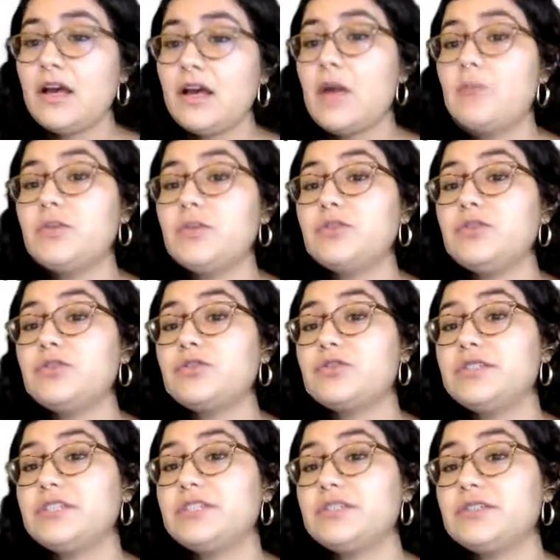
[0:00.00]
A
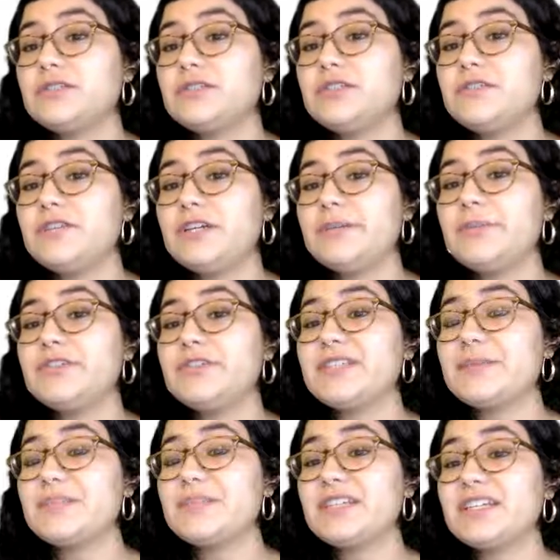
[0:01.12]
mutually exclusive variable is
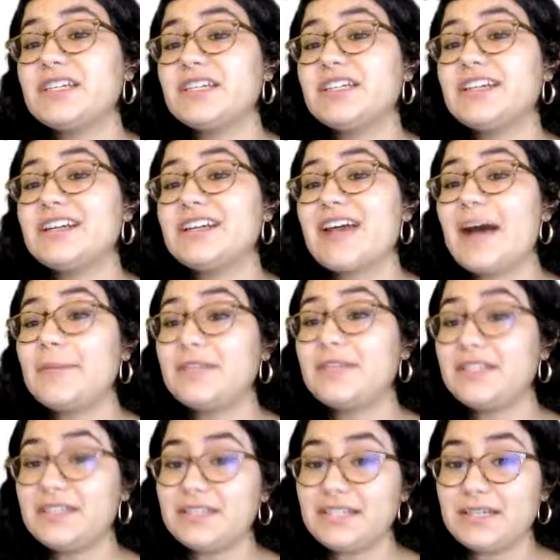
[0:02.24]
something that cannot happen at
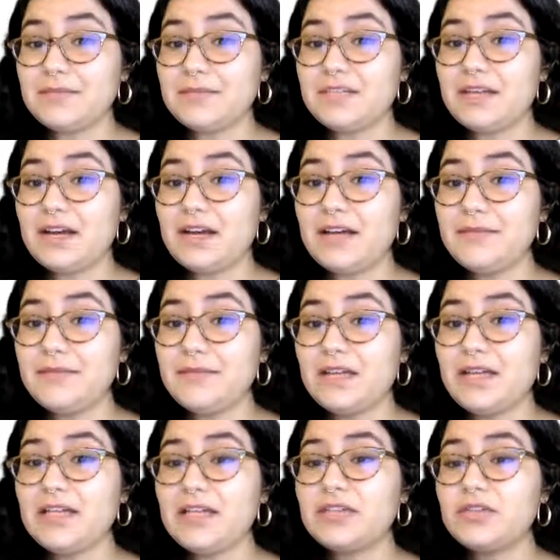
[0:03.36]
the same time.
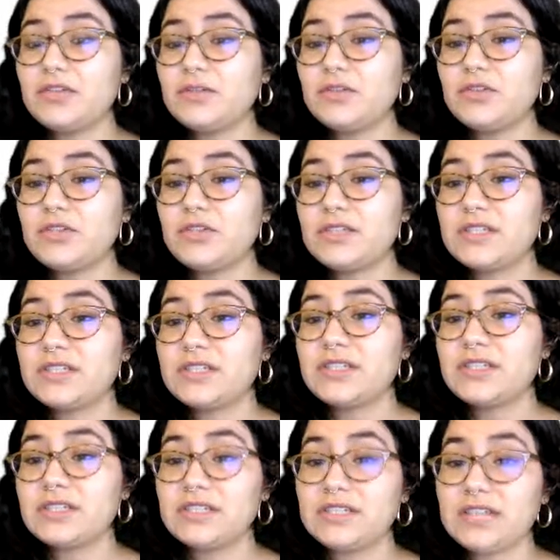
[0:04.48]
And a criminal justice
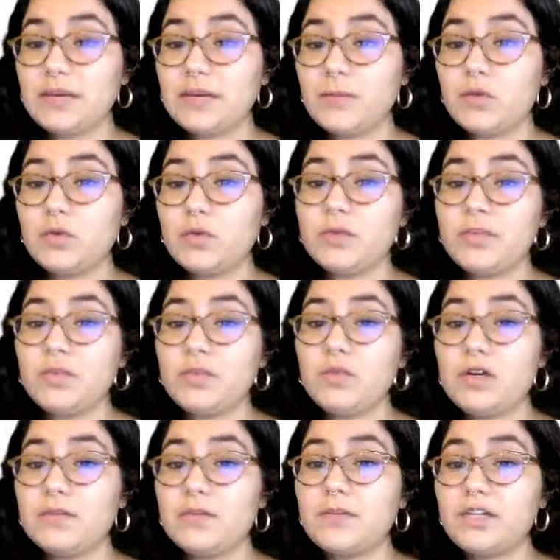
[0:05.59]
example would be
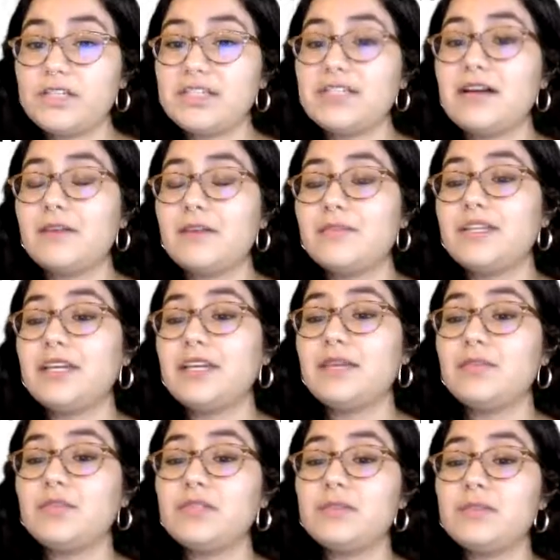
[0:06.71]
one person not being
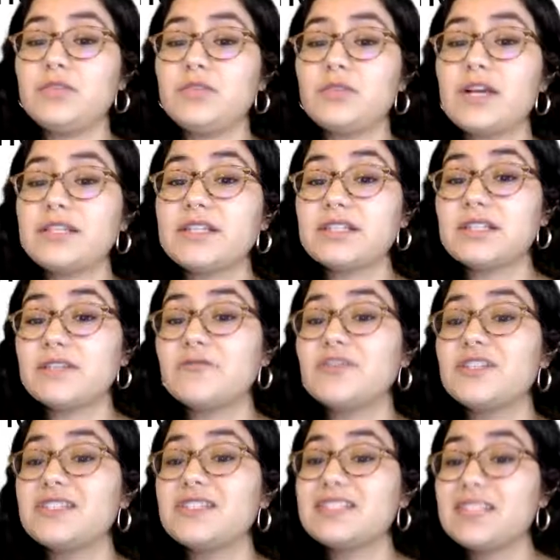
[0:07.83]
able to be arrested for
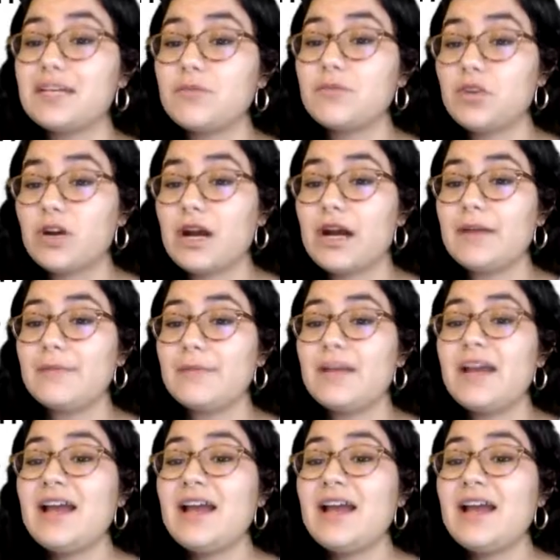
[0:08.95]
the same crime